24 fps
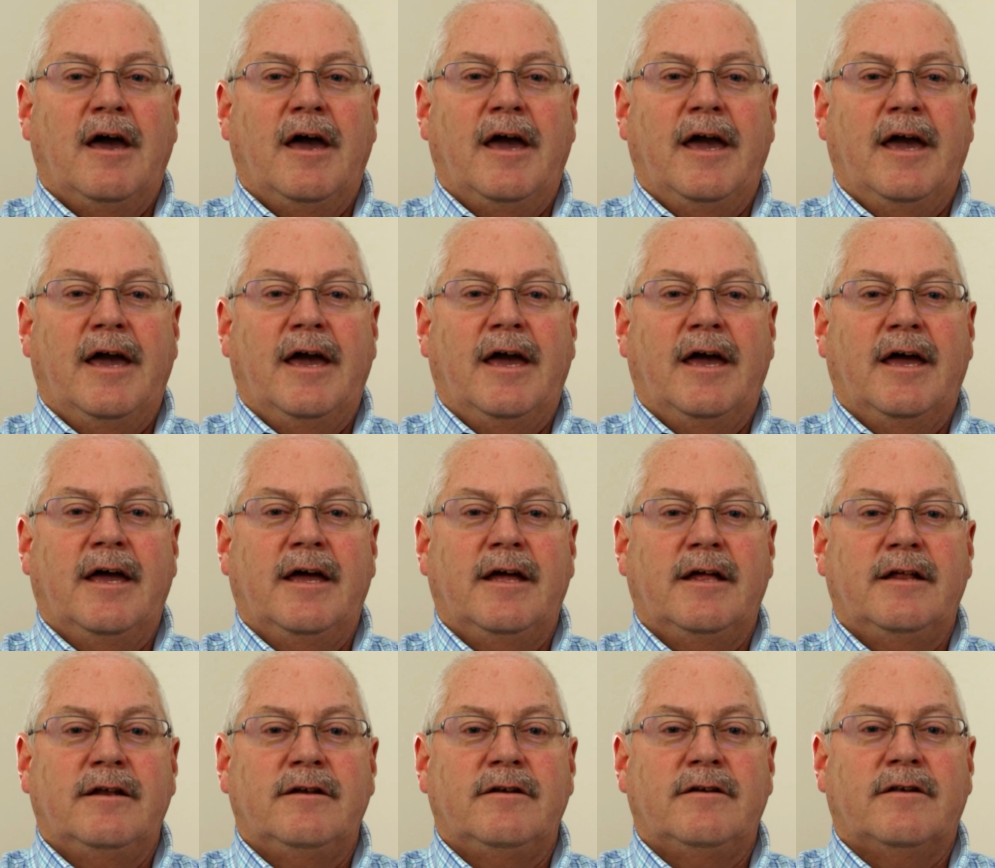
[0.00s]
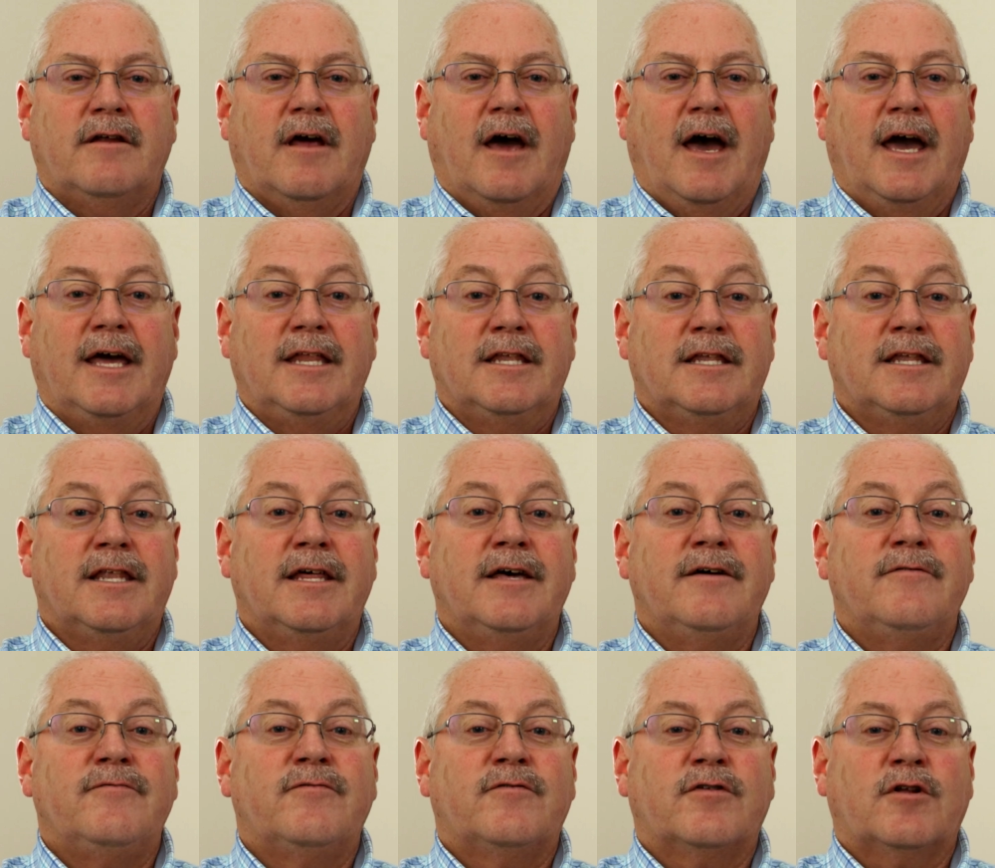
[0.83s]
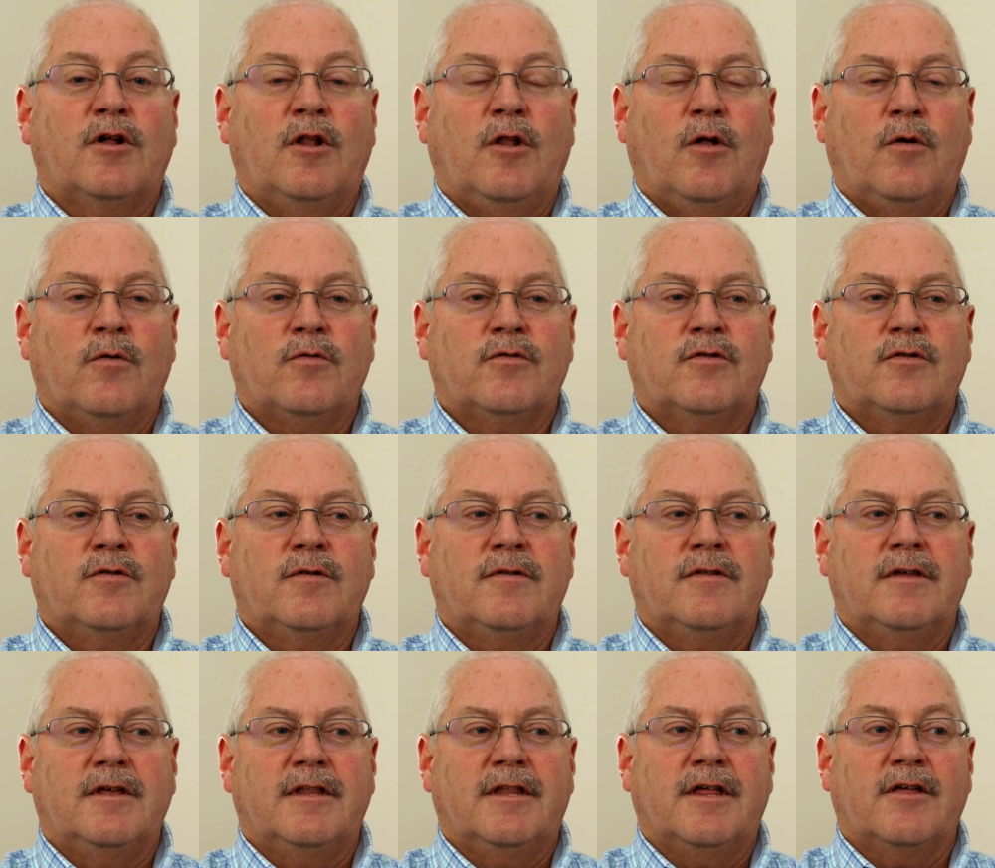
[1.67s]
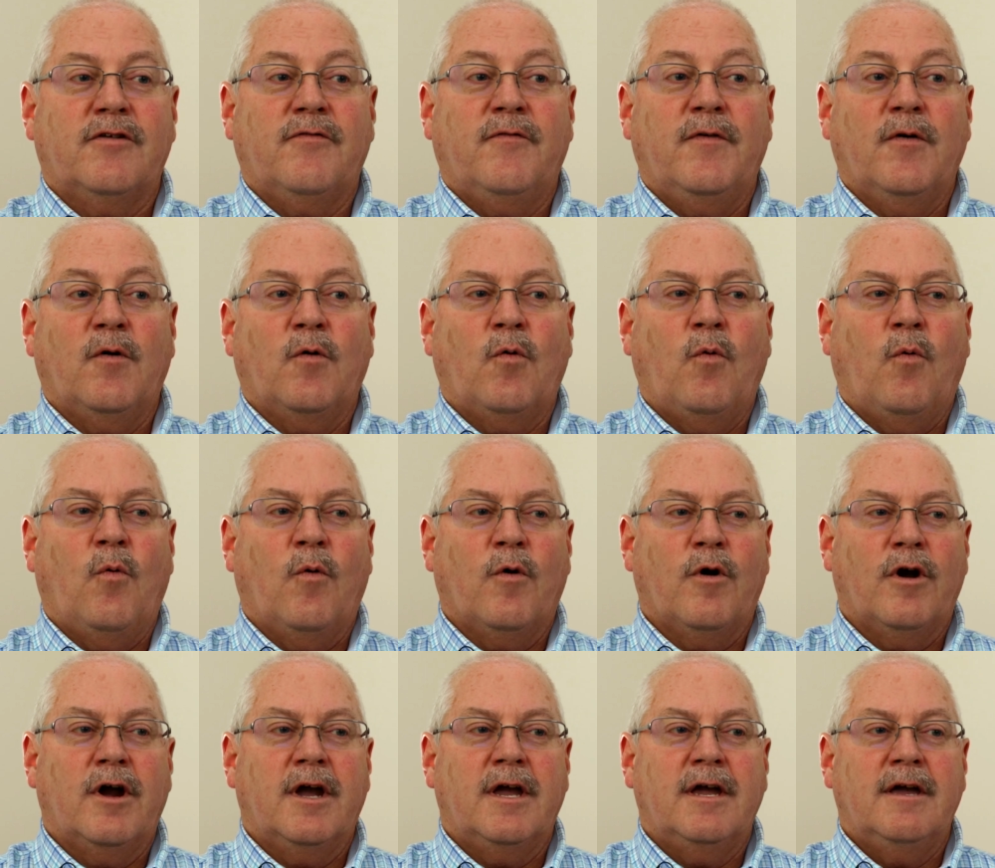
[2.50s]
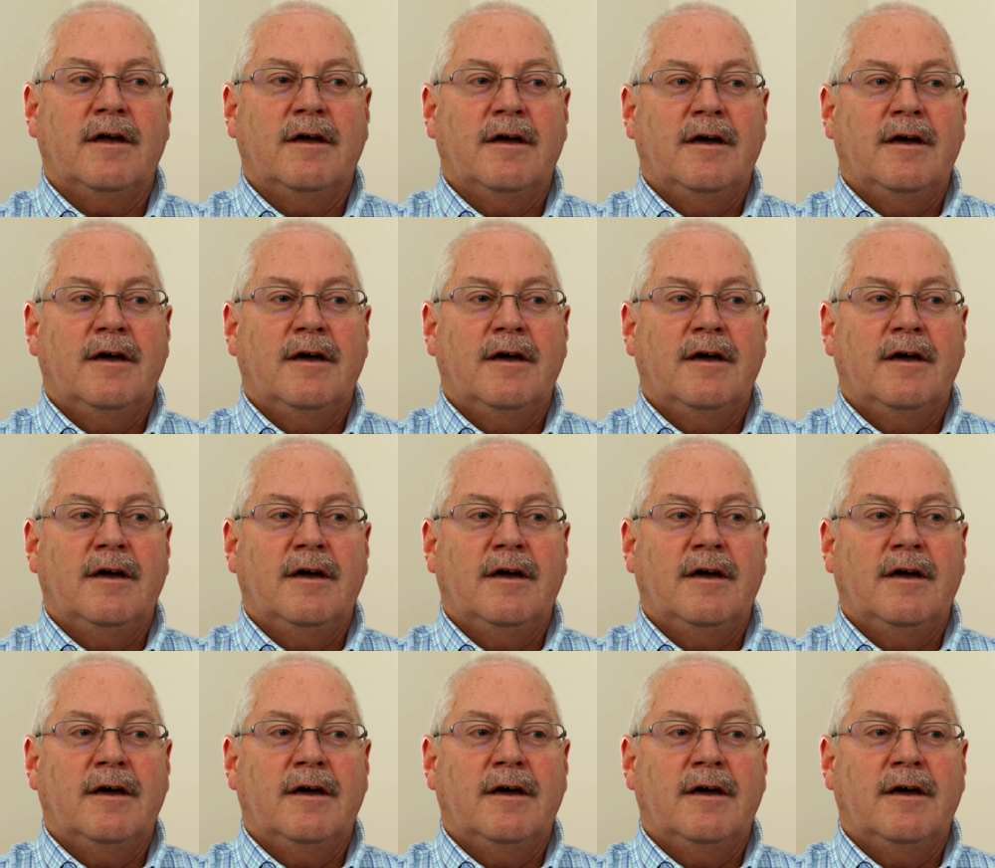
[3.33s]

and I lived close to the Litchfield Quarry